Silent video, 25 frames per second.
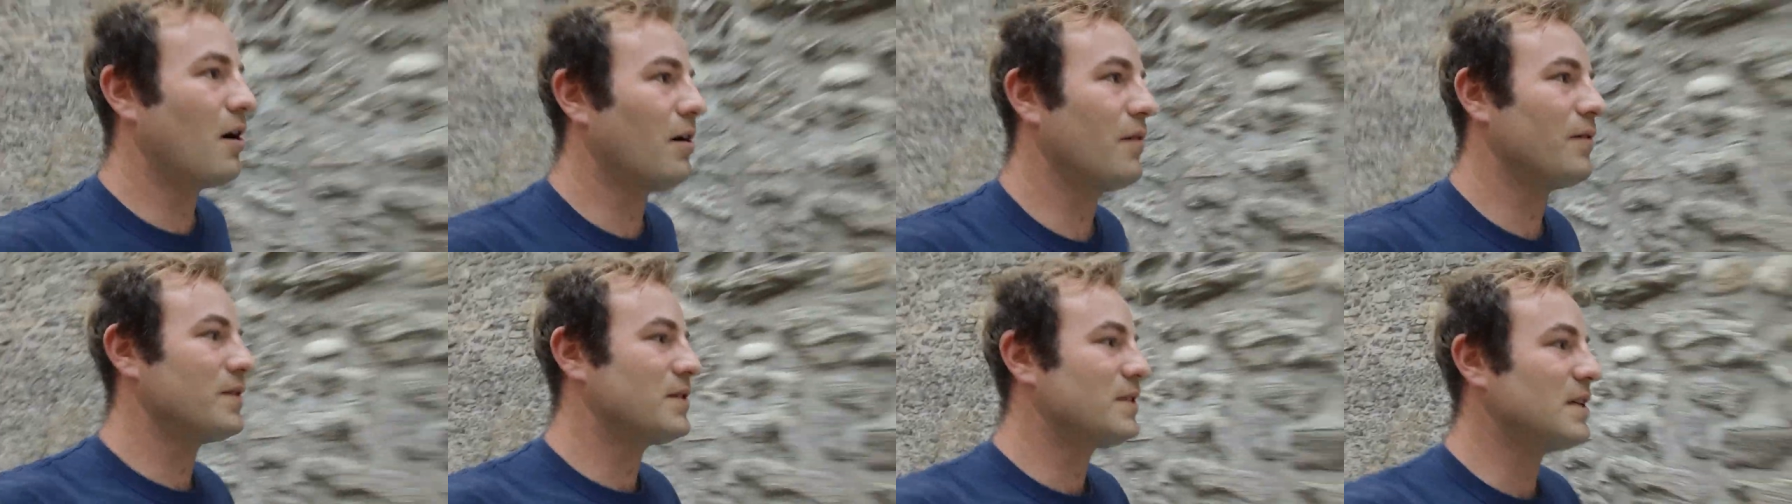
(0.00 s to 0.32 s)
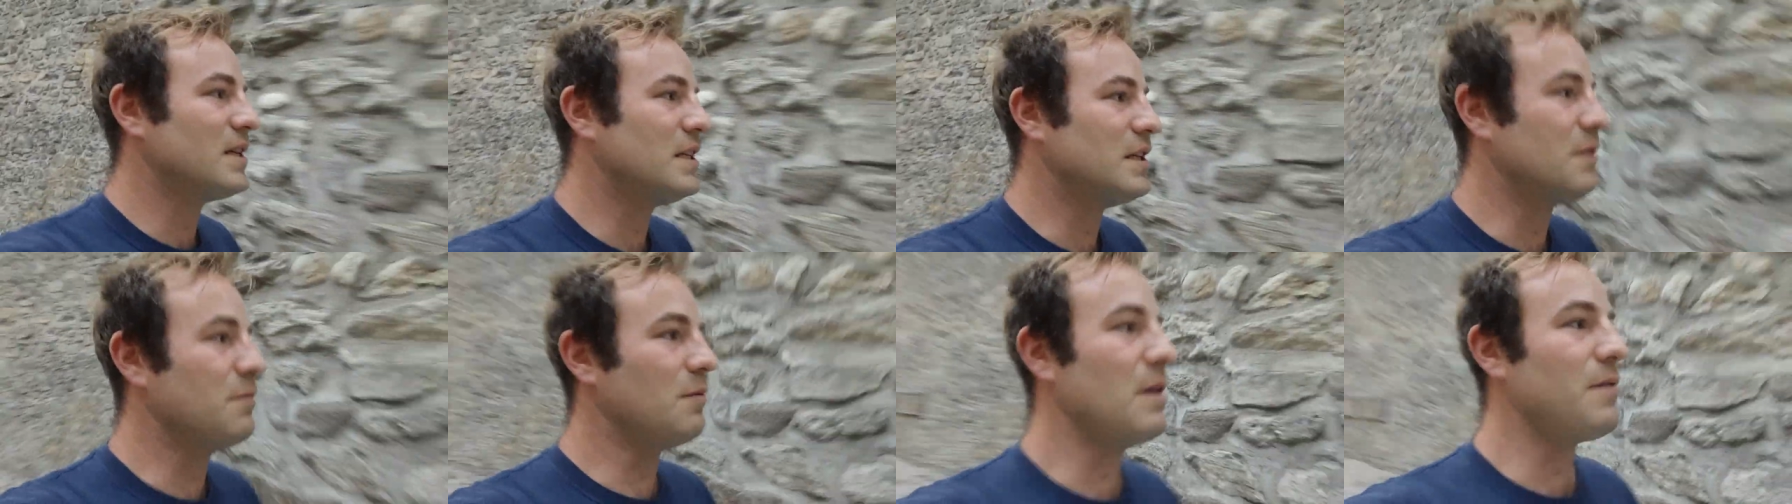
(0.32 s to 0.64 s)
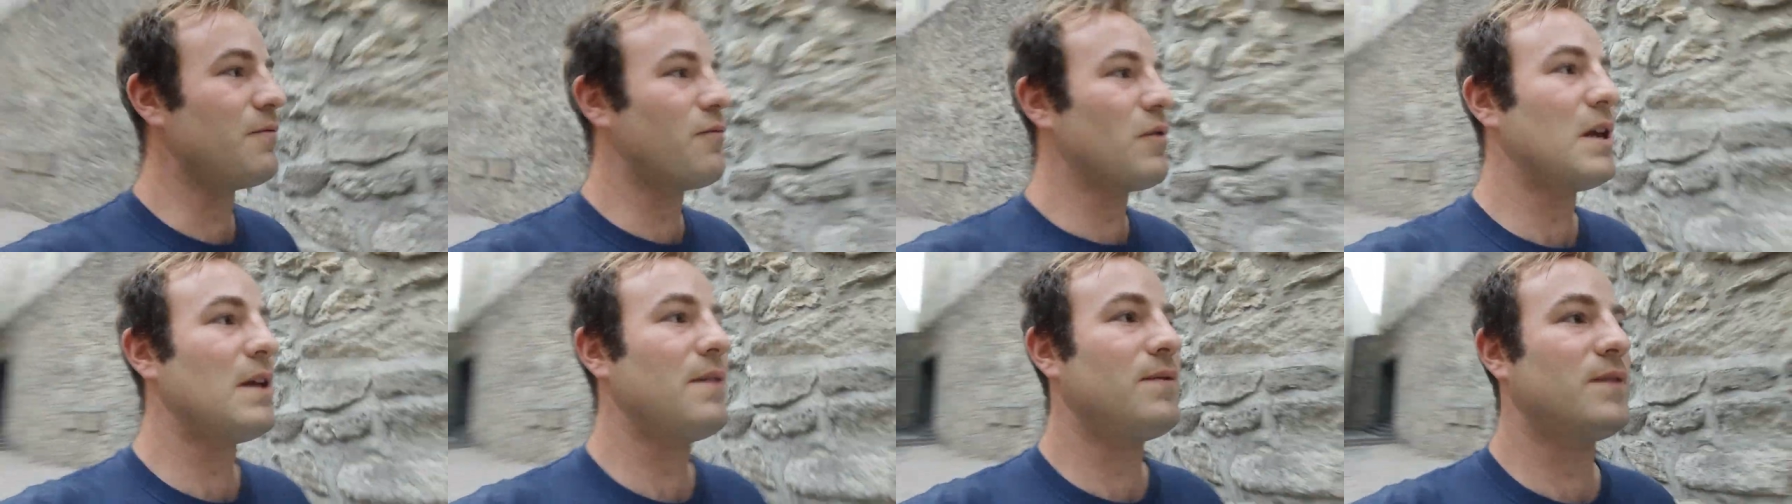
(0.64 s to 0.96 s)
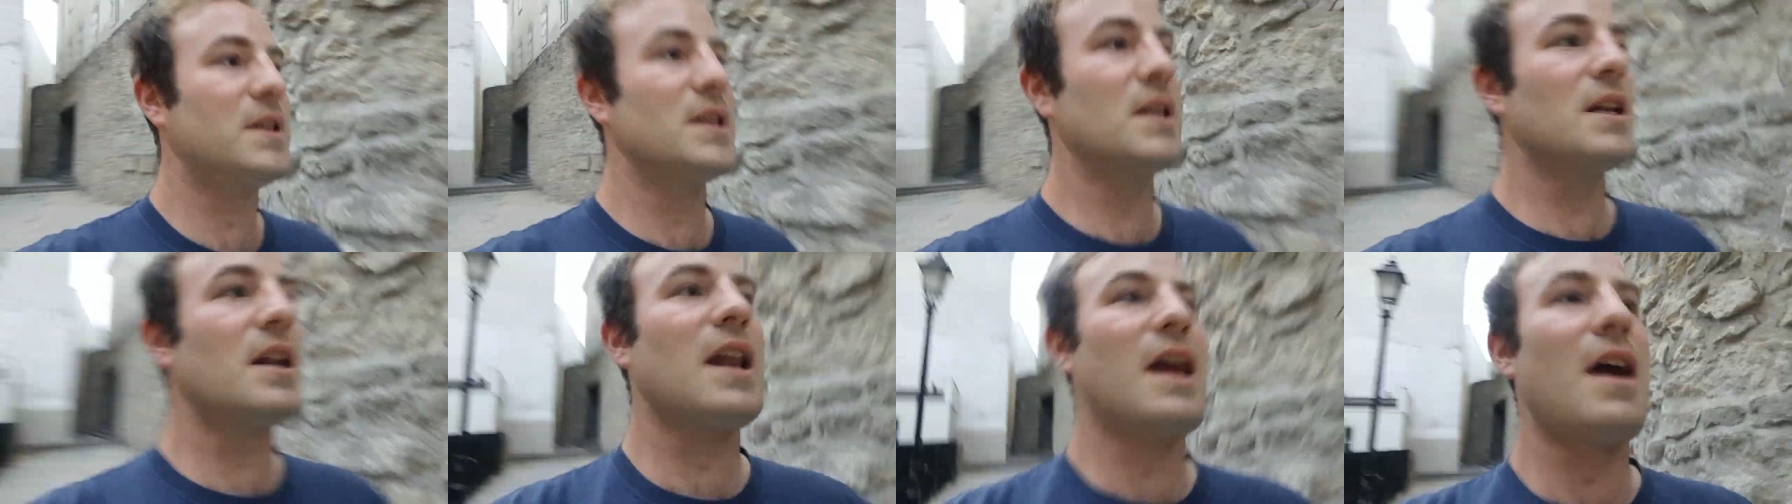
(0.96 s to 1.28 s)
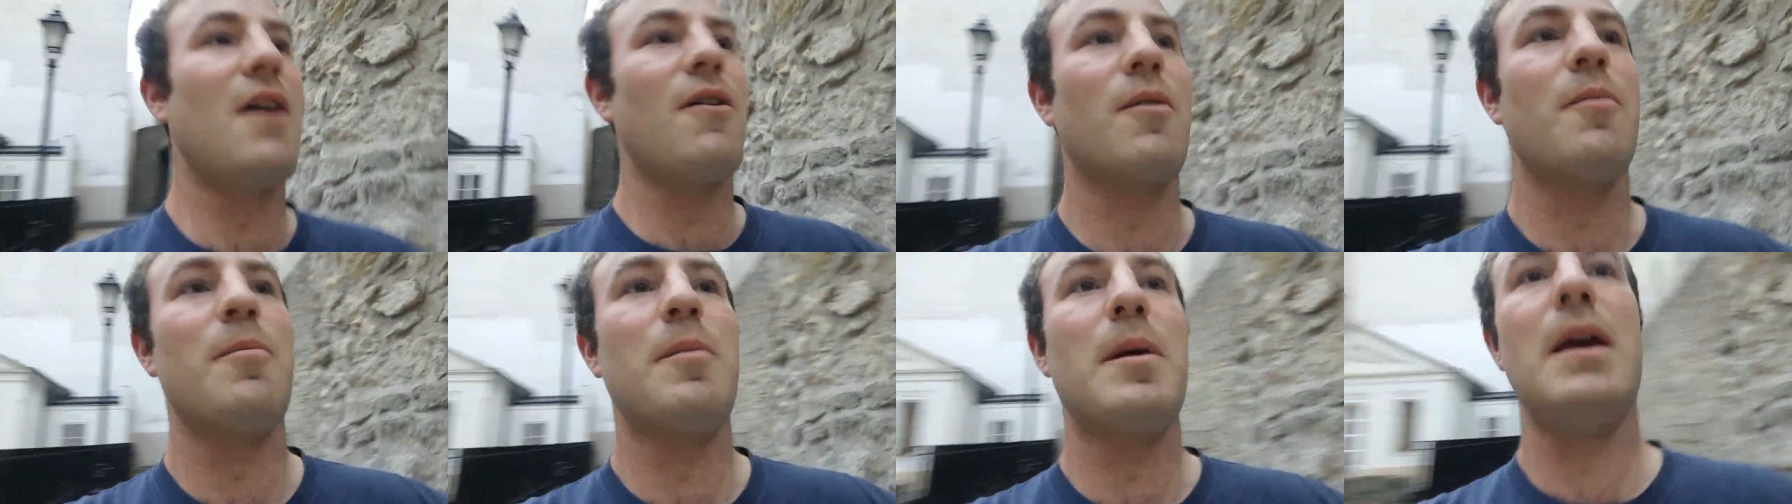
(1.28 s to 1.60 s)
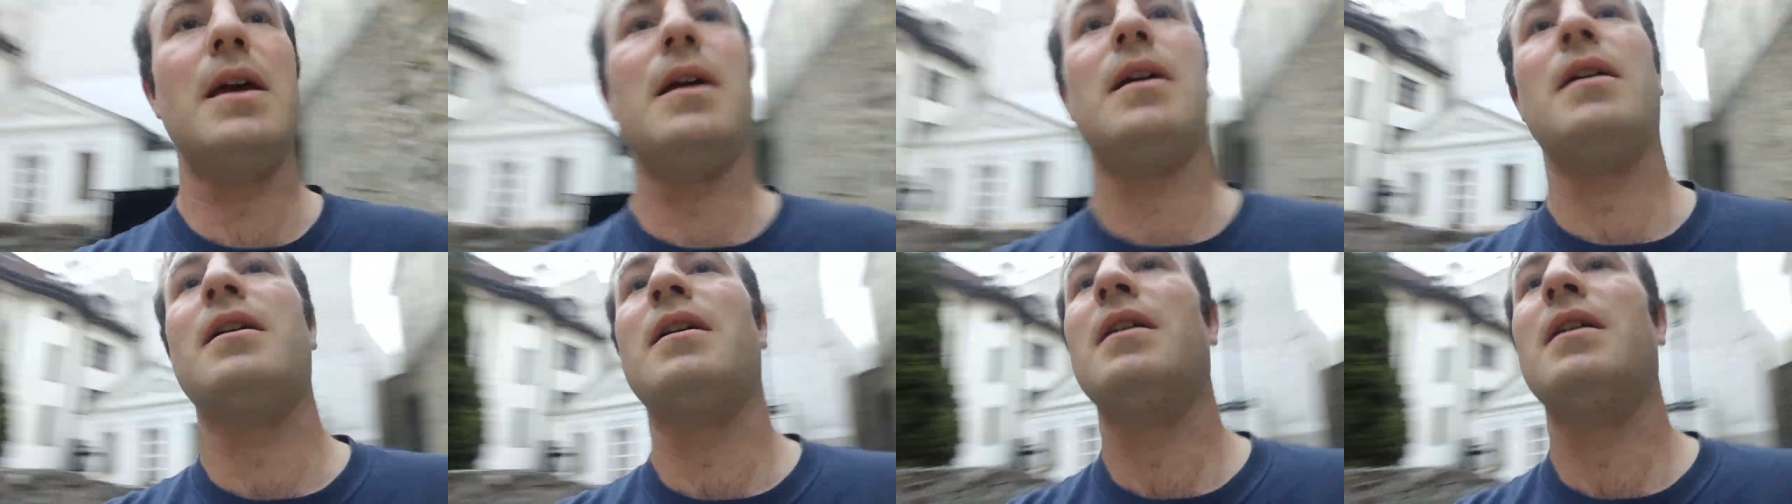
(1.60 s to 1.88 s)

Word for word: of the city. We've weaved in and out a bit.